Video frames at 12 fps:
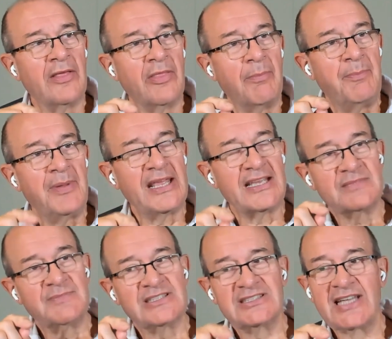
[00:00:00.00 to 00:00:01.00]
of the
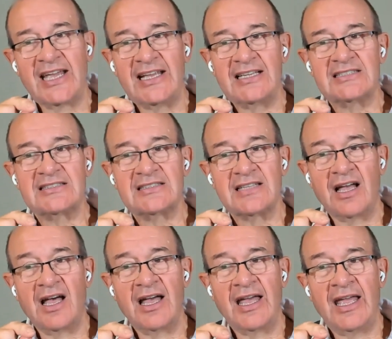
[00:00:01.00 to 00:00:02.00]
biggest mistakes
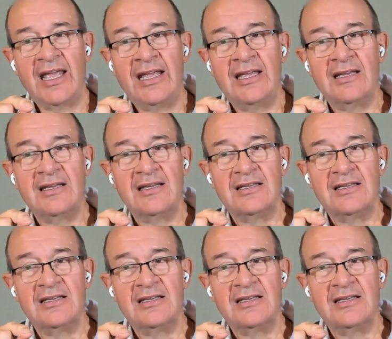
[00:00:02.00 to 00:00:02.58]
that I